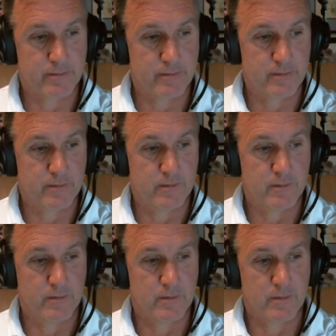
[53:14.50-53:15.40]

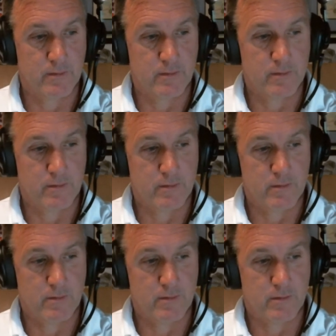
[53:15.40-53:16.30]

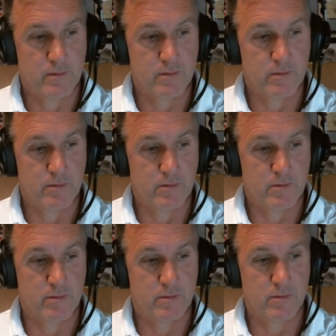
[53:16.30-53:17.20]

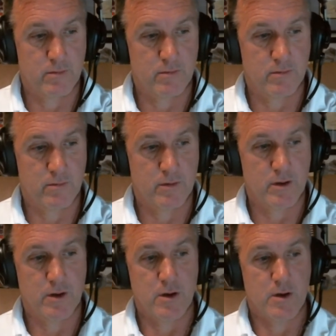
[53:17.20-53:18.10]

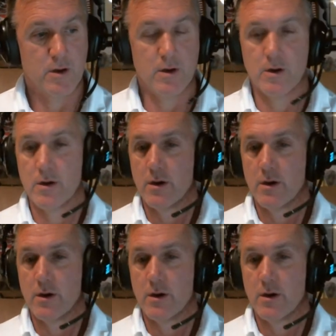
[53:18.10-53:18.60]
(no one is talking)